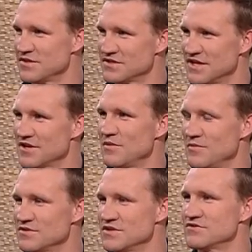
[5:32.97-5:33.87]
But the second
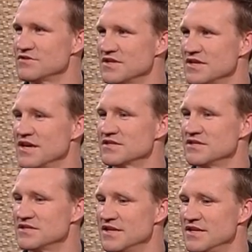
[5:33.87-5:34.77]
one was interesting. He
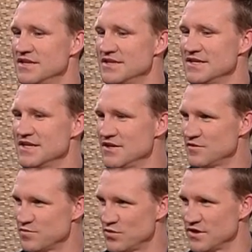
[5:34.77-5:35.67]
actually said that he
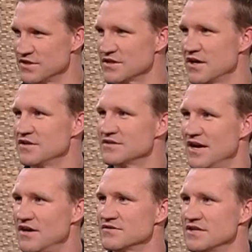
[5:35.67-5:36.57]
was pulling his
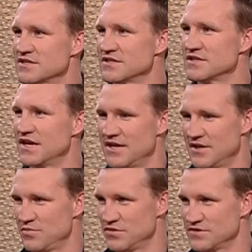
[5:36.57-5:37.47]
coattails and actually saying
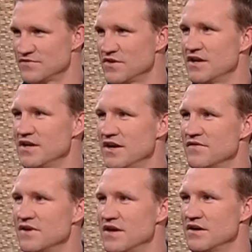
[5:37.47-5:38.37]
other boys have trained
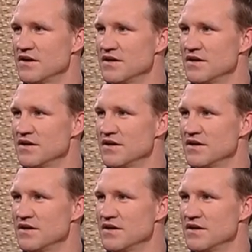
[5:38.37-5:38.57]
enough now.